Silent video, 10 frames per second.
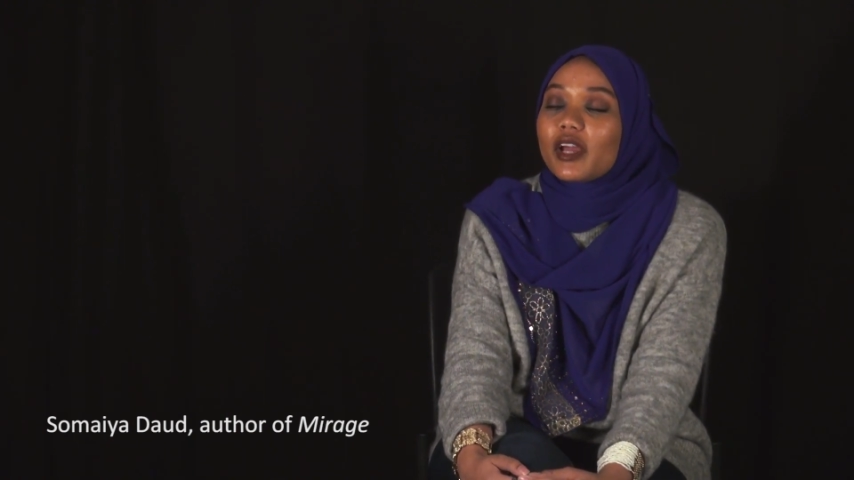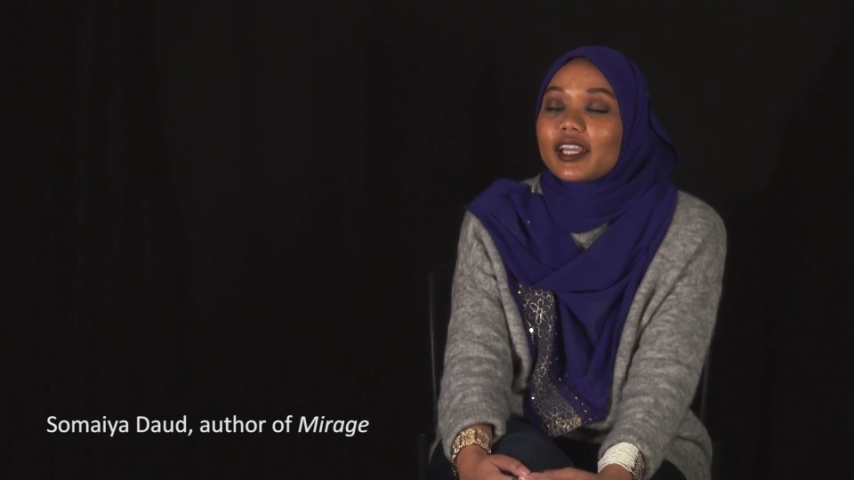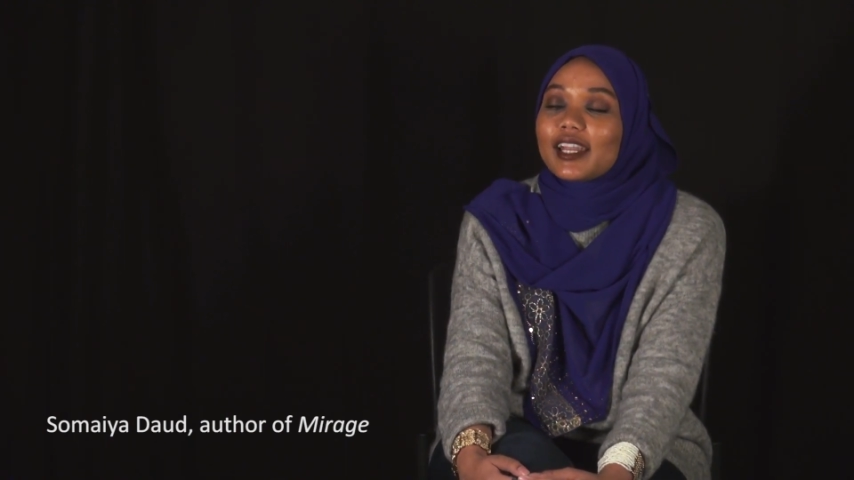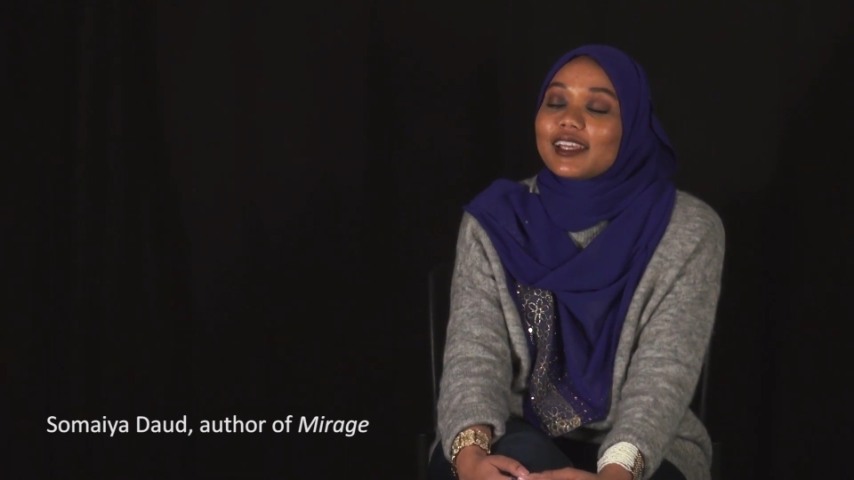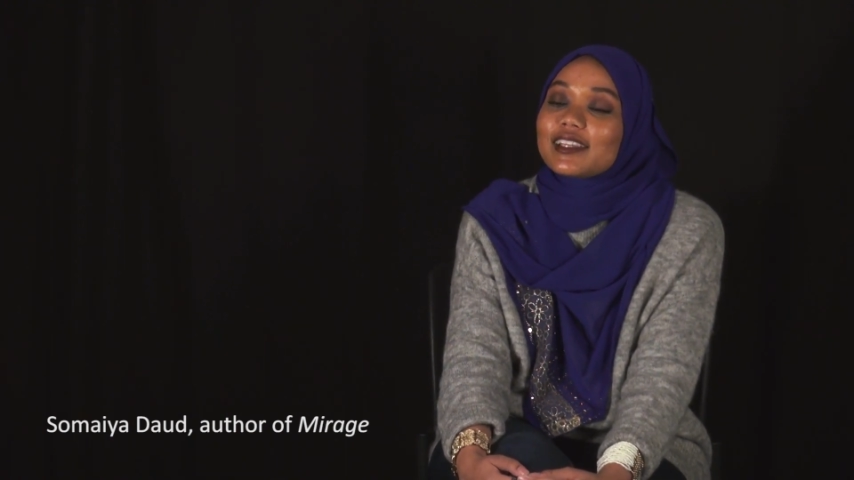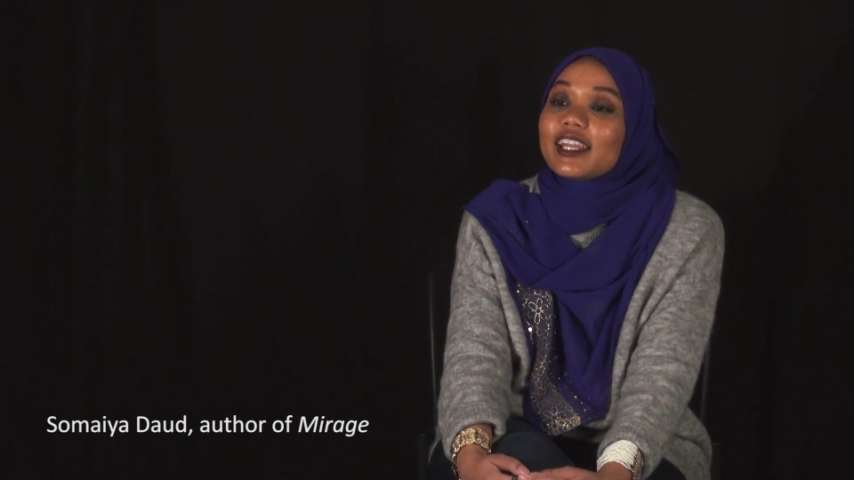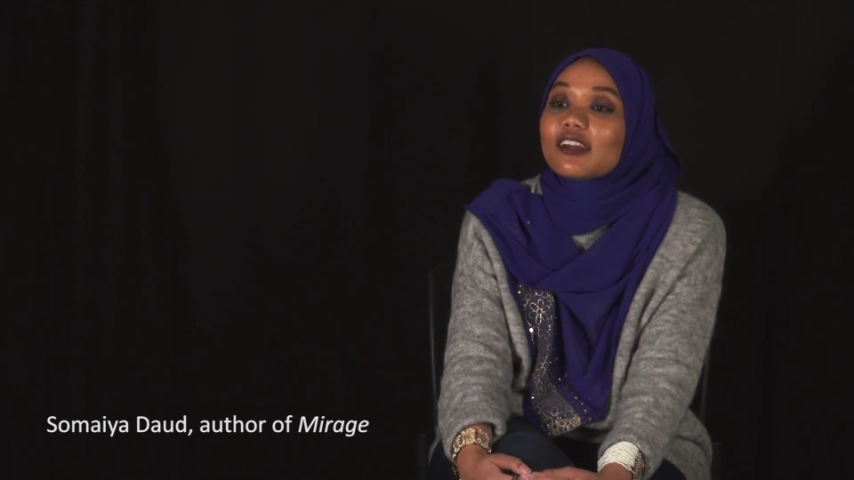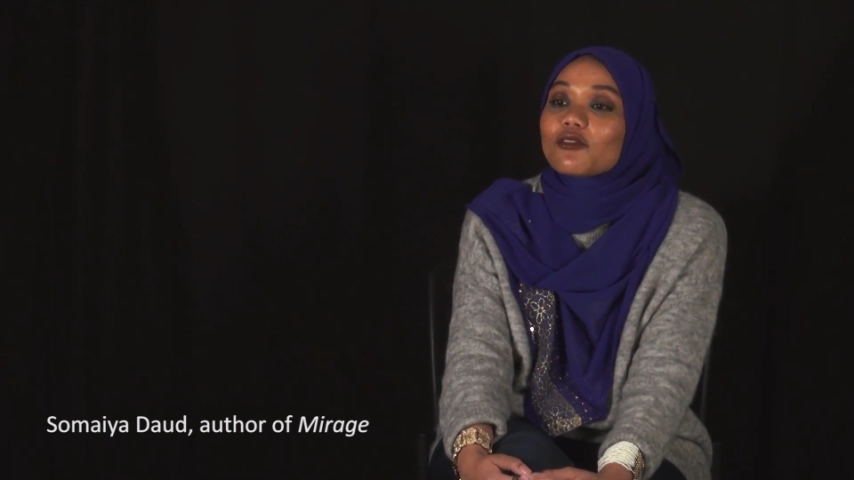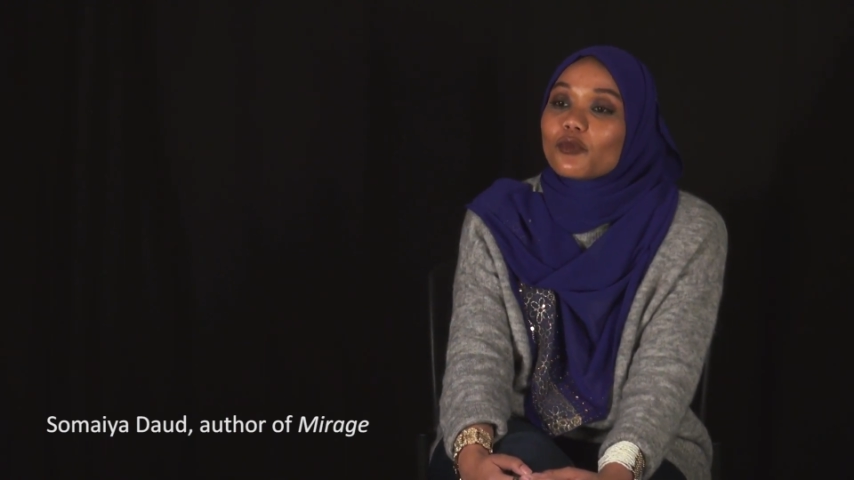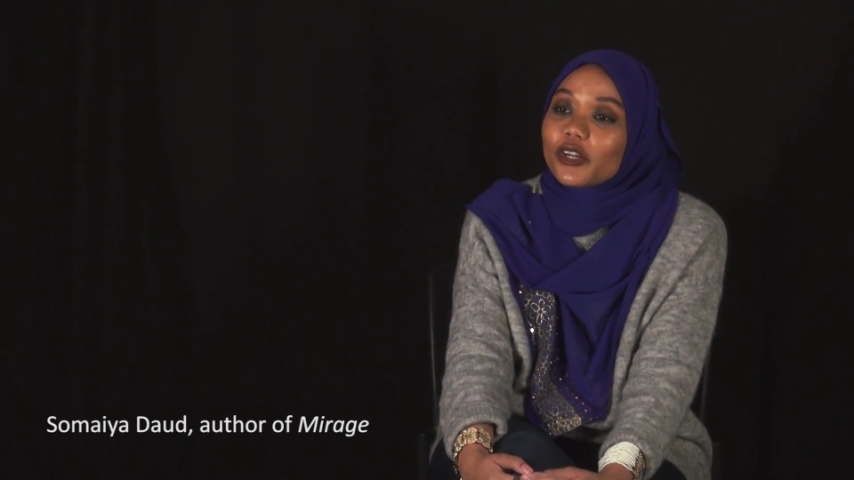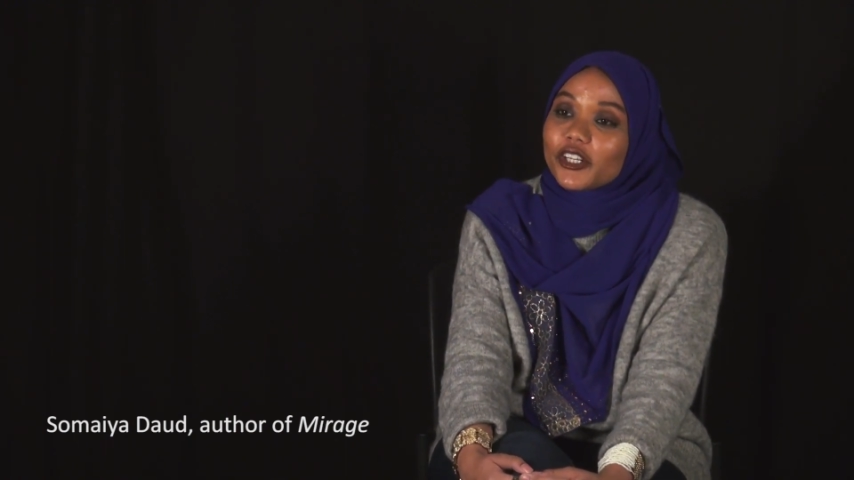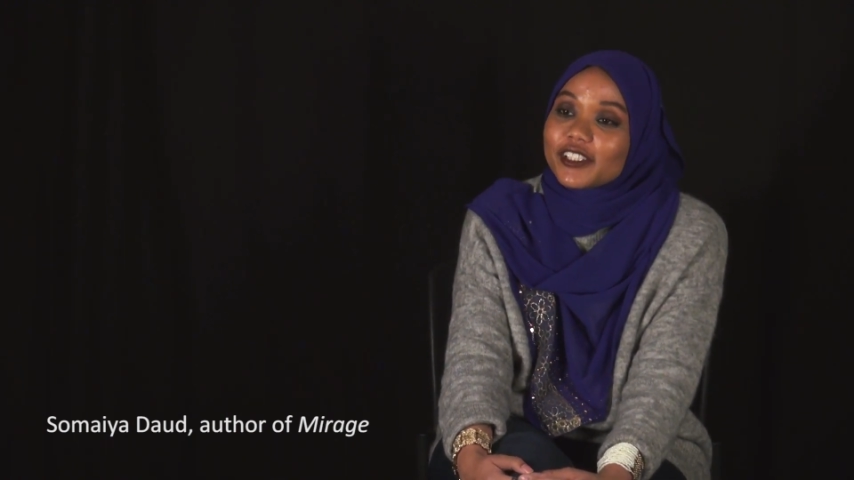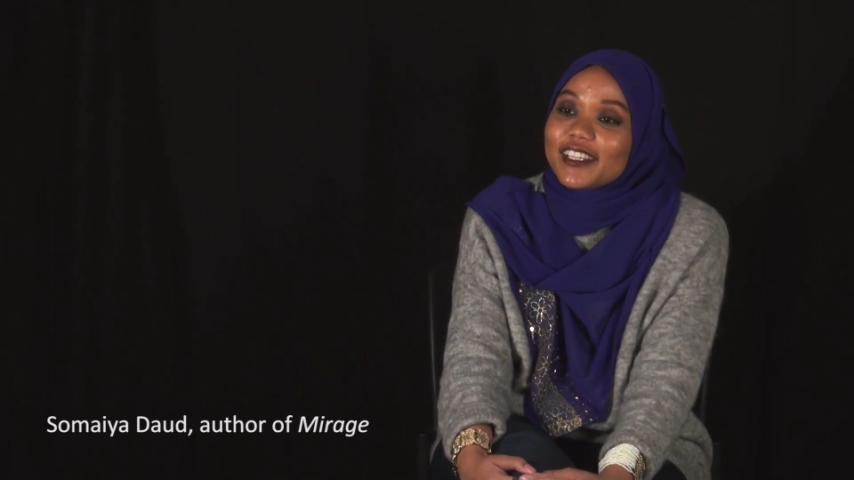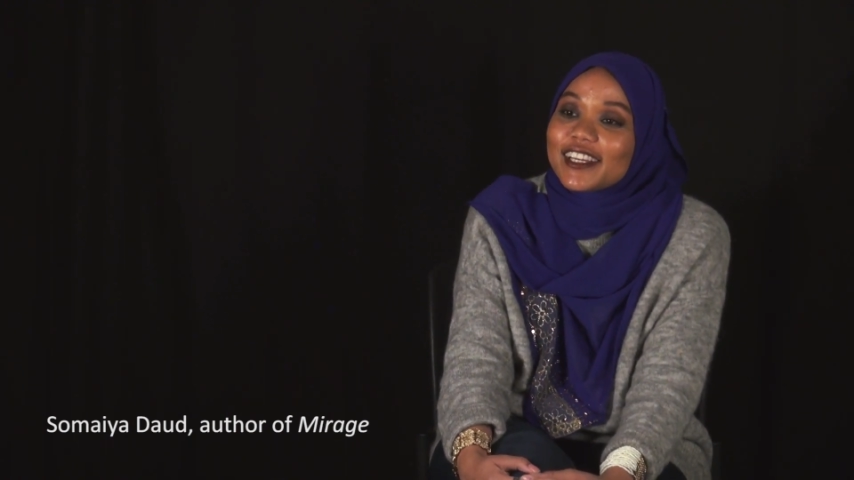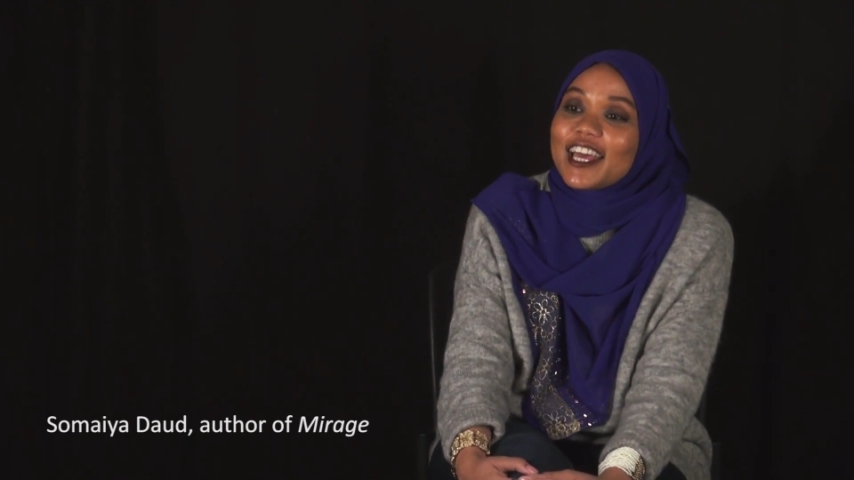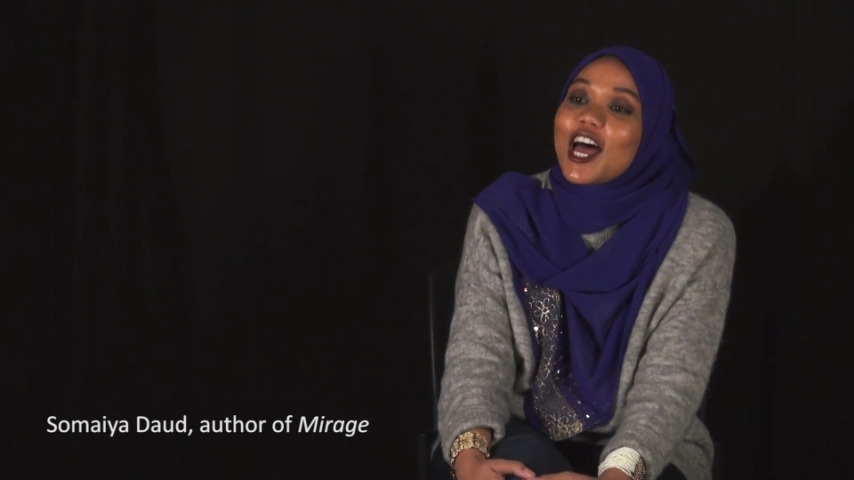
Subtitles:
recognize any of the words.